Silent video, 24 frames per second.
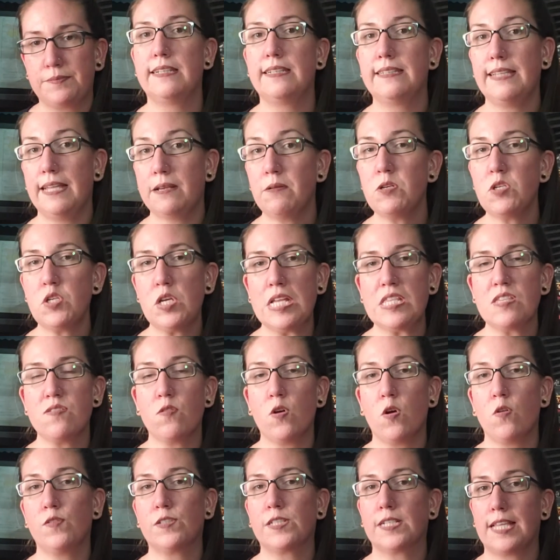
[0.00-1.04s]
Language
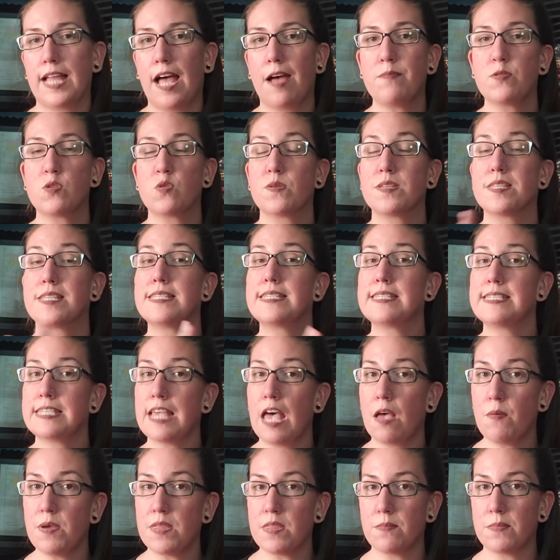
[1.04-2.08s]
transfer overlaps with
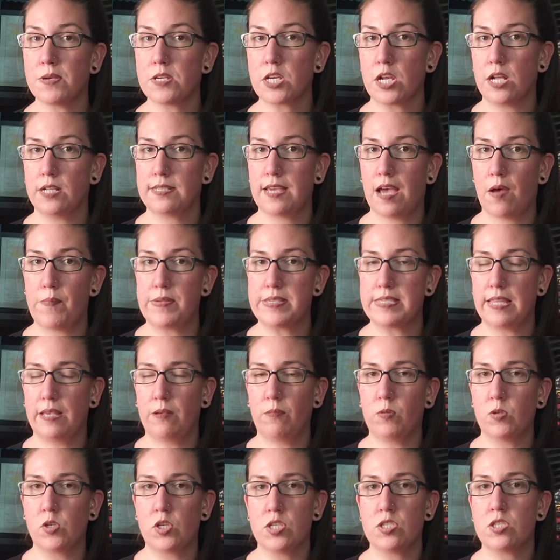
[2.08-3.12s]
some of the Michel Thomas
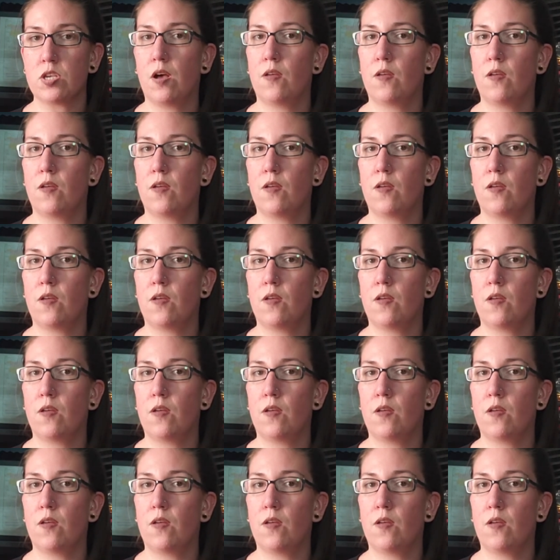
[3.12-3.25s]
languages,